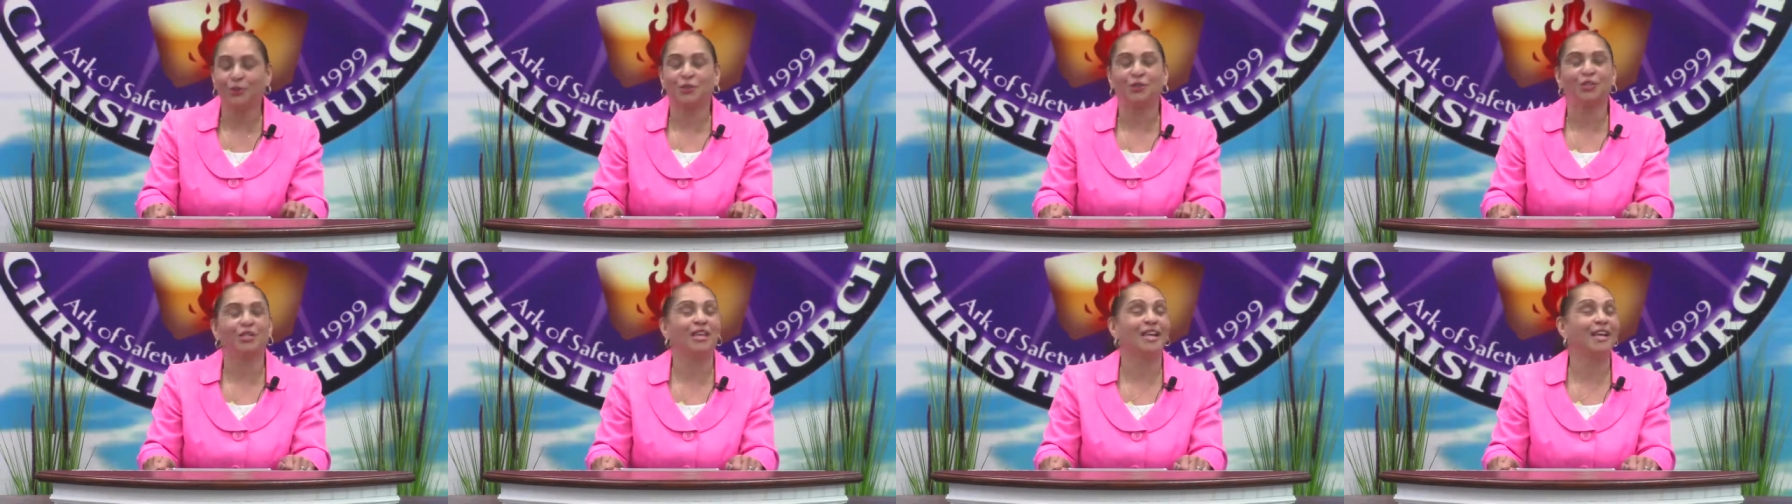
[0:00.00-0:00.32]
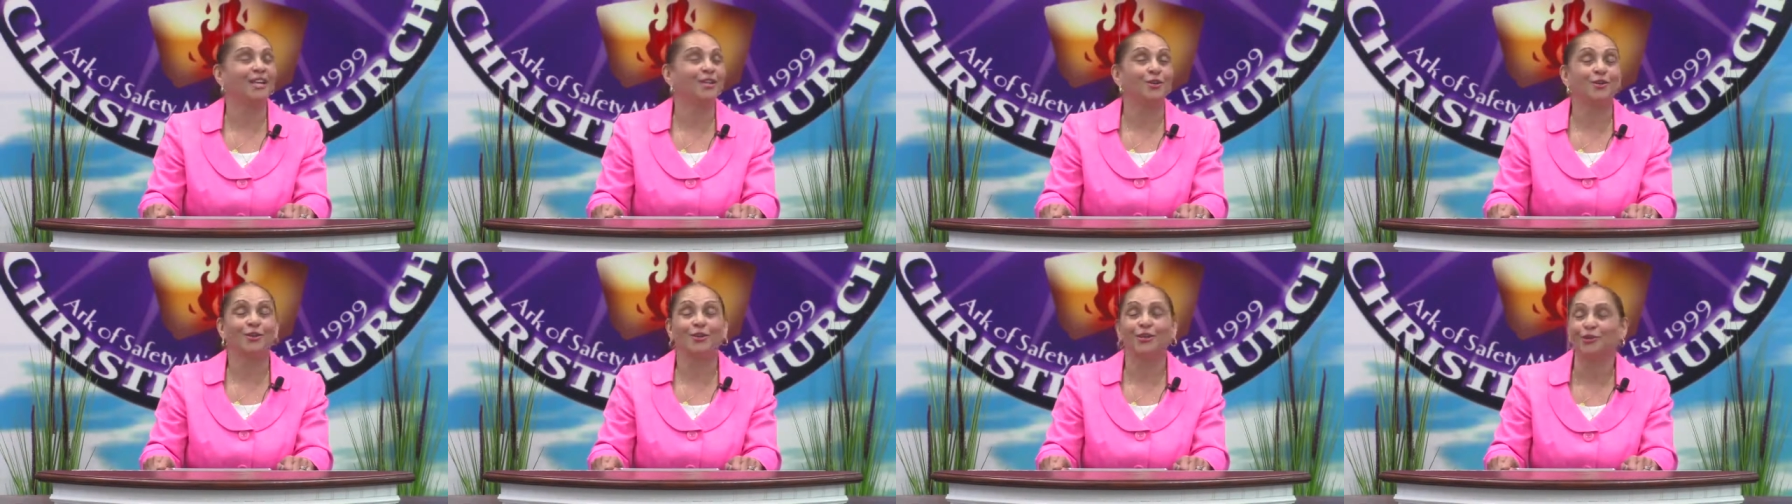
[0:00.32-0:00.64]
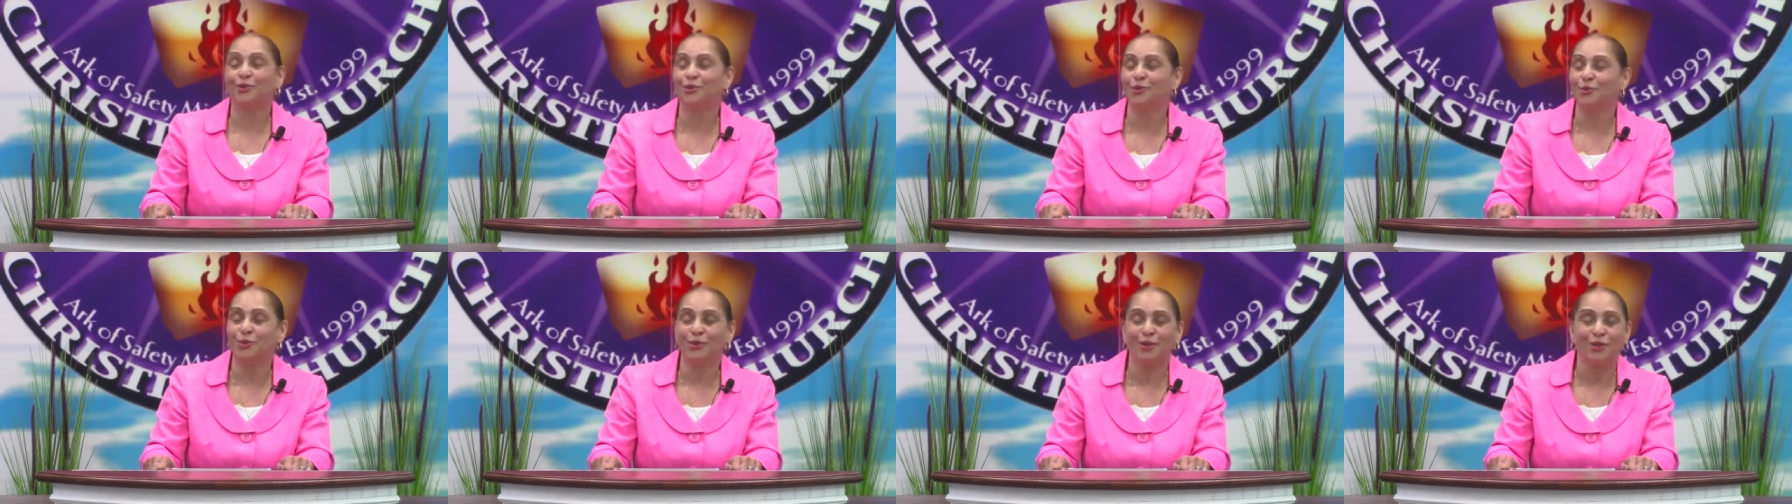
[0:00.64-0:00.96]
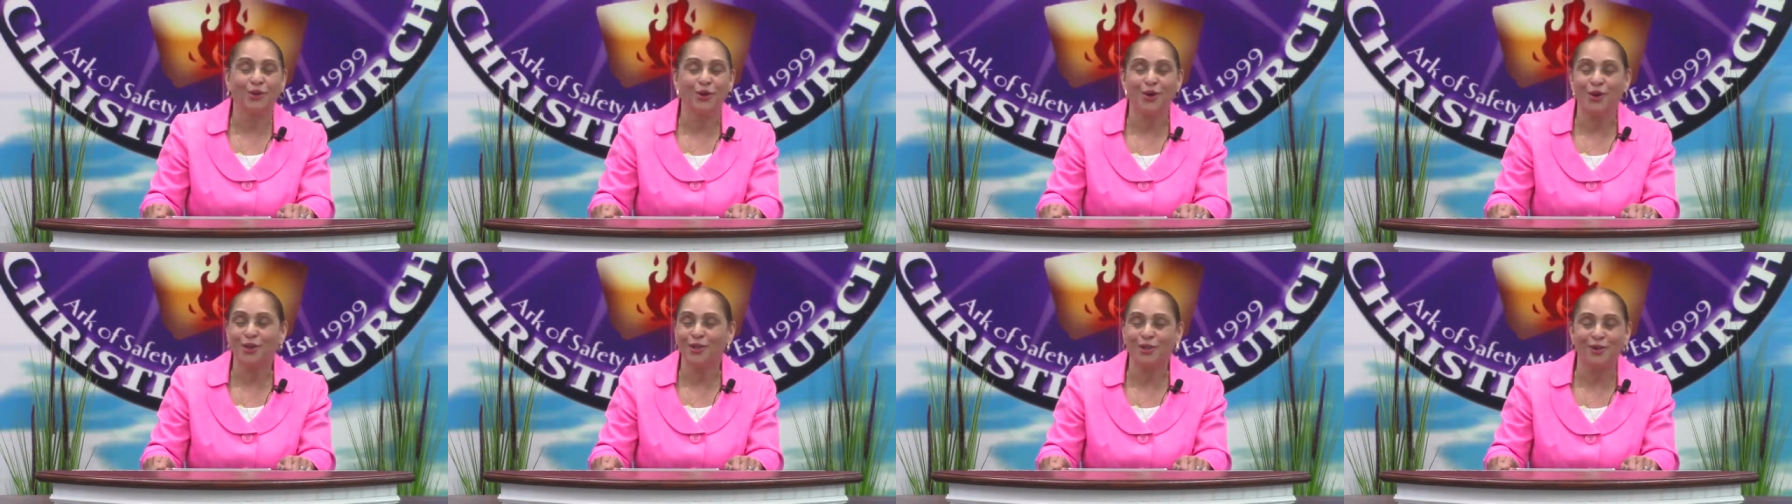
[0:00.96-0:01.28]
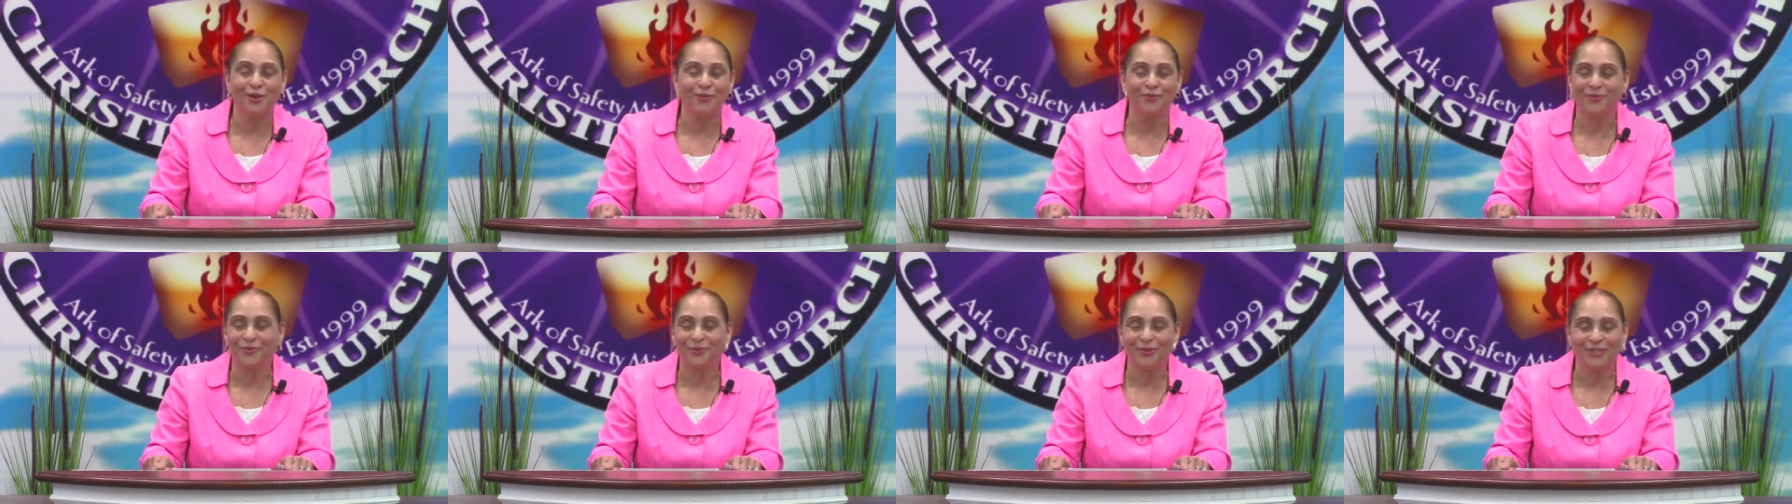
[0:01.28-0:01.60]
so that you can do it all
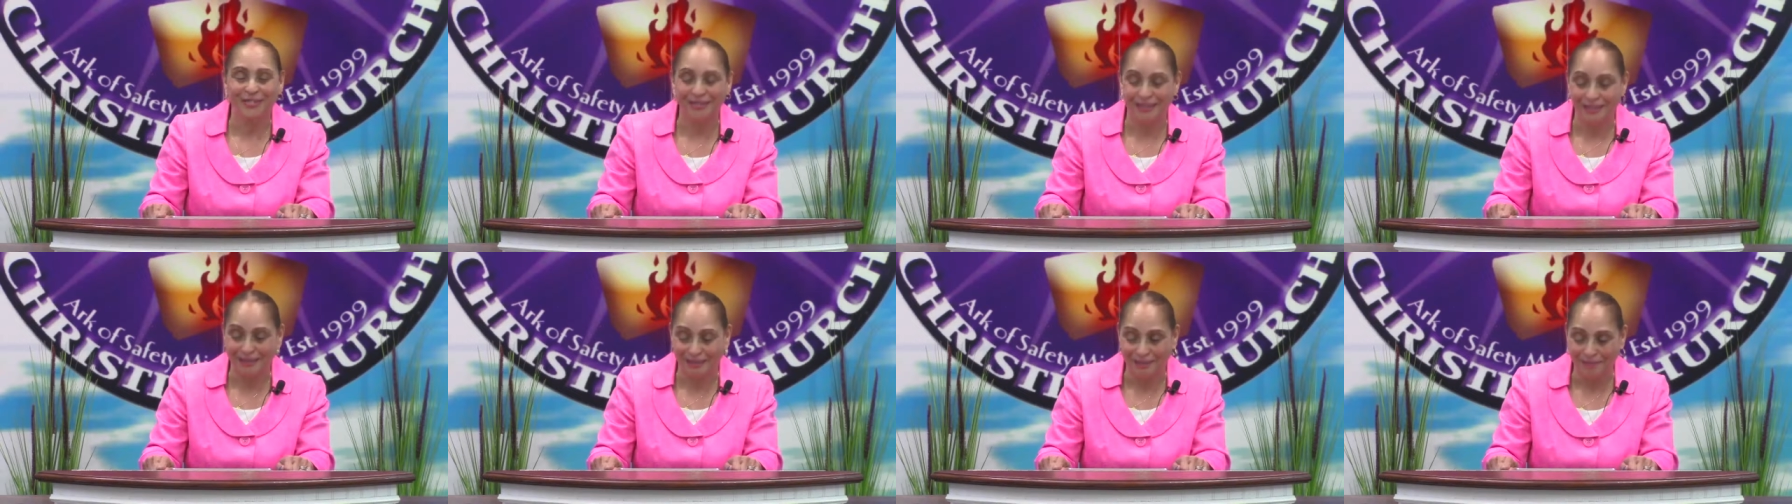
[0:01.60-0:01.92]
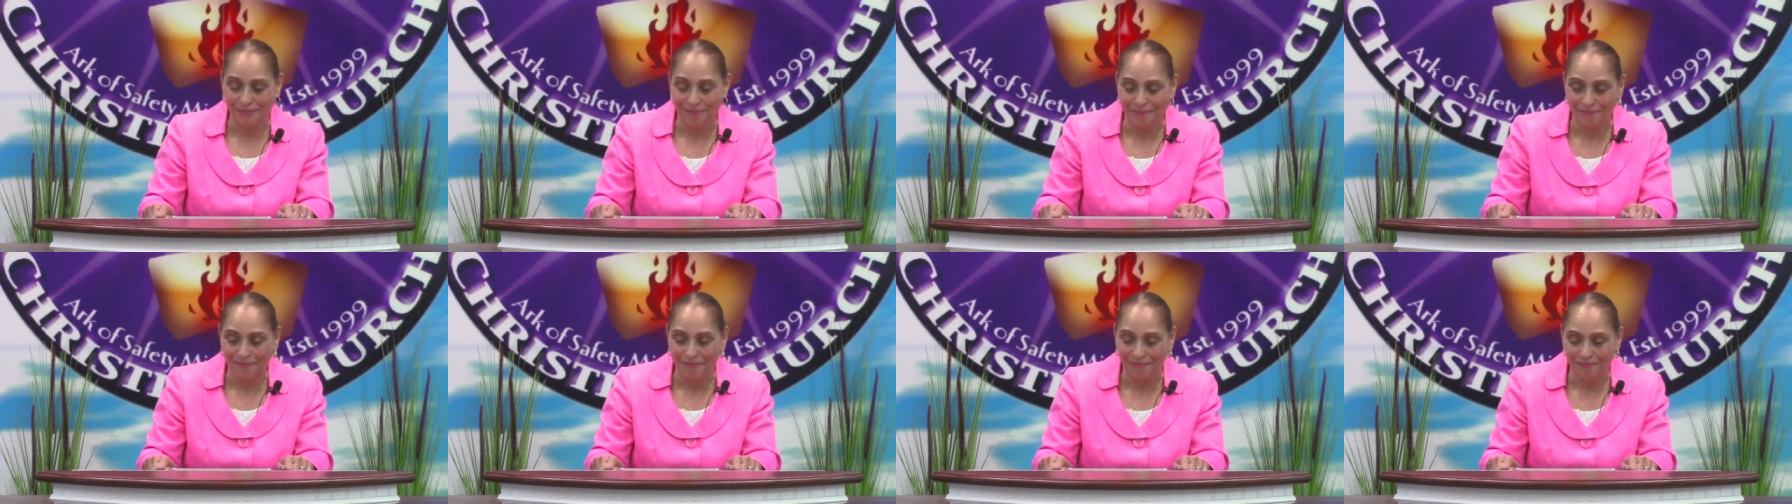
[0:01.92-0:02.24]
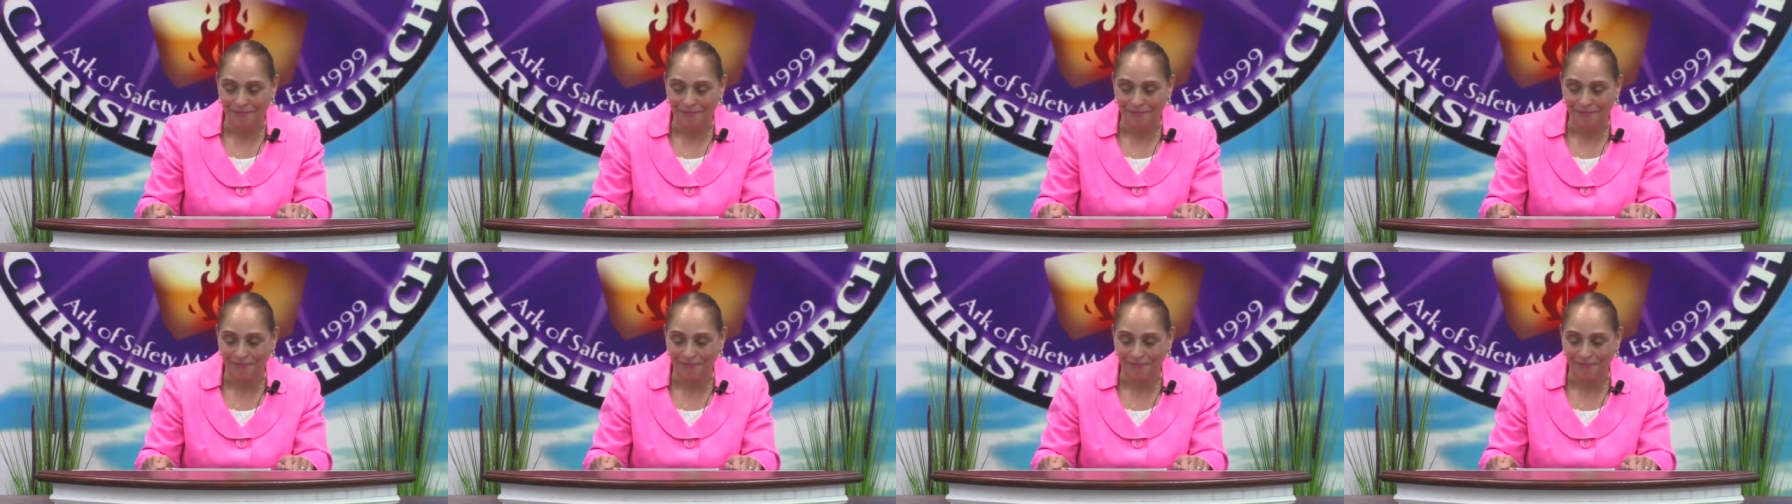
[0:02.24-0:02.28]
over again.